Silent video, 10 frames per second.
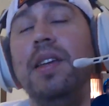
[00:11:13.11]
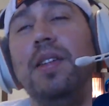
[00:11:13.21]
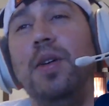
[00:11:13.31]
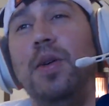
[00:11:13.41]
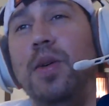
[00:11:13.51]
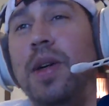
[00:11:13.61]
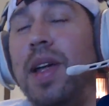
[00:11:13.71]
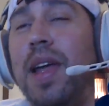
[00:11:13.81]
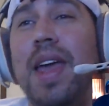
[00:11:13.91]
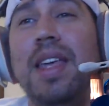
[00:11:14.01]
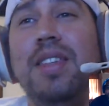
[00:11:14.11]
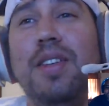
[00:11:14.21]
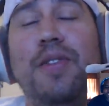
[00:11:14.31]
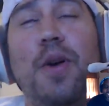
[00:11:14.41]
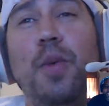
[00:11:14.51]
So it
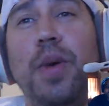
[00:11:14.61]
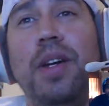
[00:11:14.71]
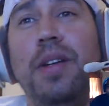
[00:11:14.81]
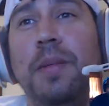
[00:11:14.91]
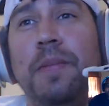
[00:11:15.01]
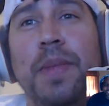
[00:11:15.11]
just felt weird.